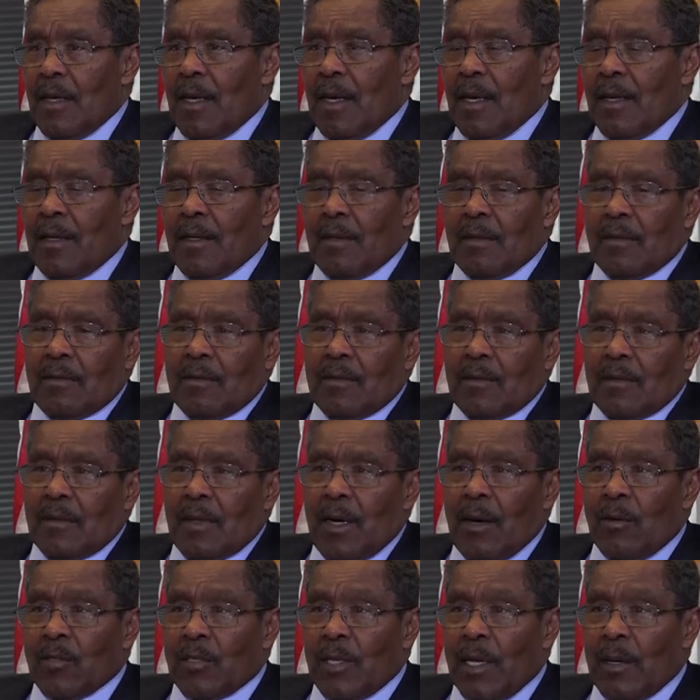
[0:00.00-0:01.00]
and
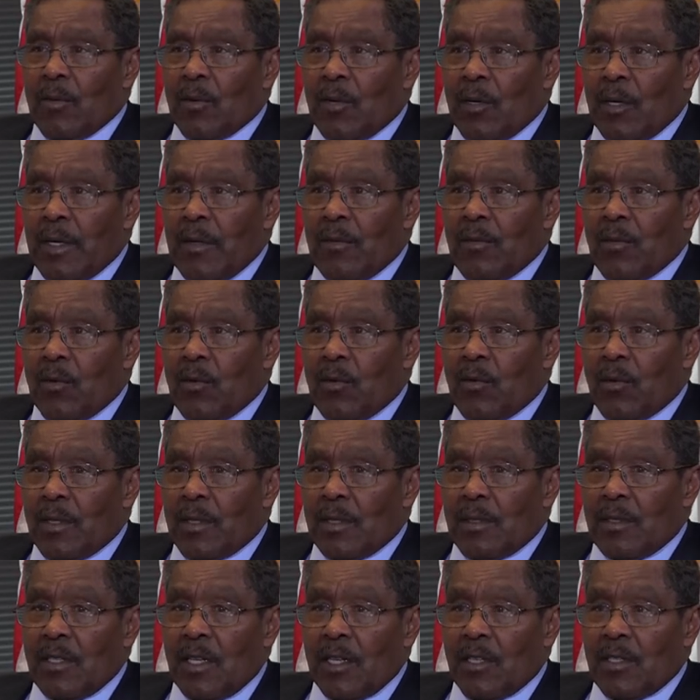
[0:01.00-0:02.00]
I was able to leave the
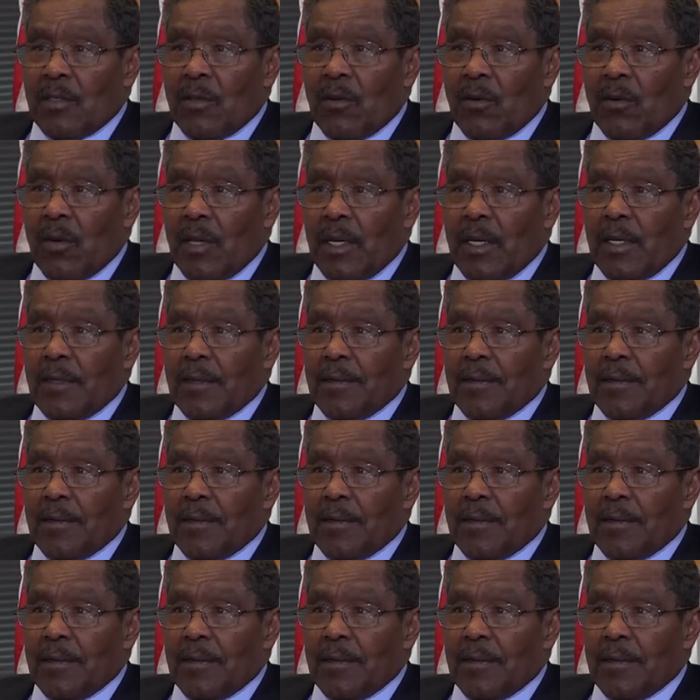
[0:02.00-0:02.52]
court session early.